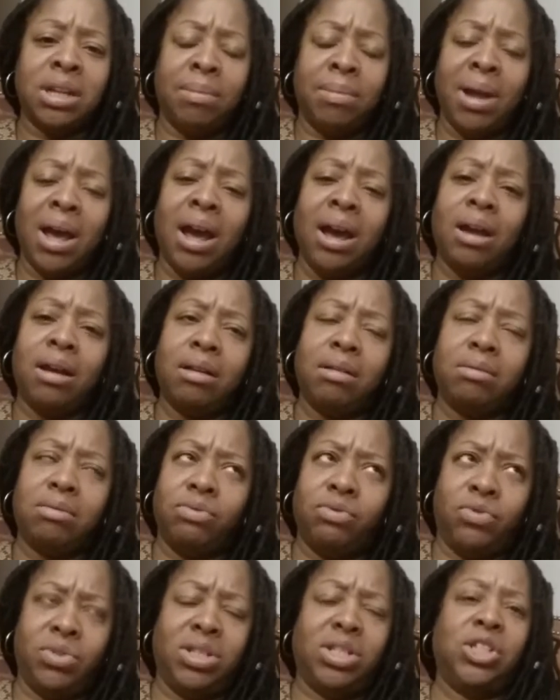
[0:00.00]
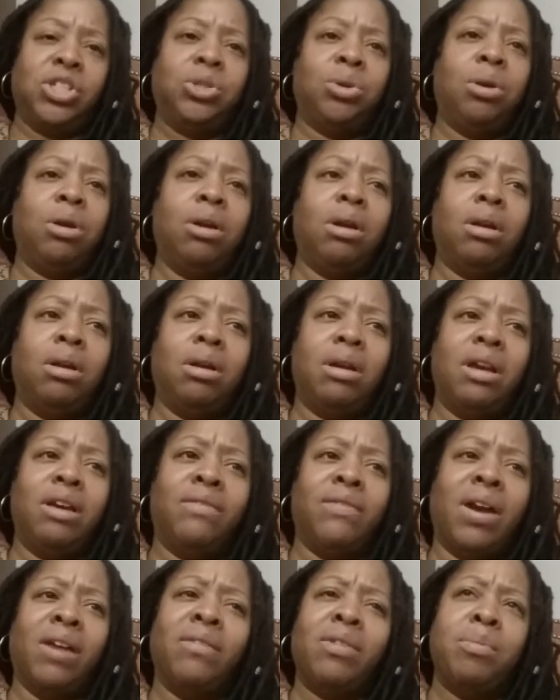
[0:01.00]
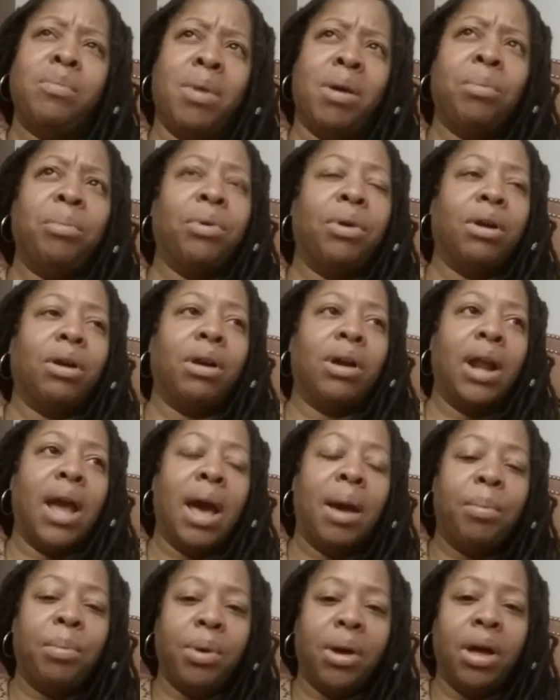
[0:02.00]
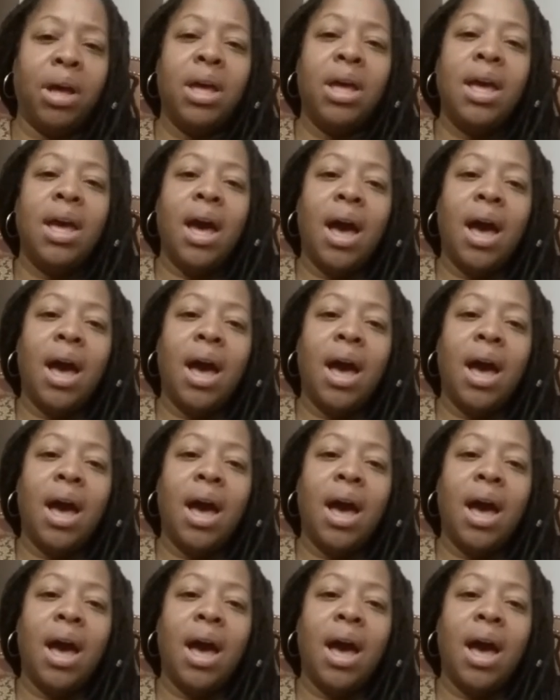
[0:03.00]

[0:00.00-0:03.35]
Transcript: I'm not really sure if I remember or not, but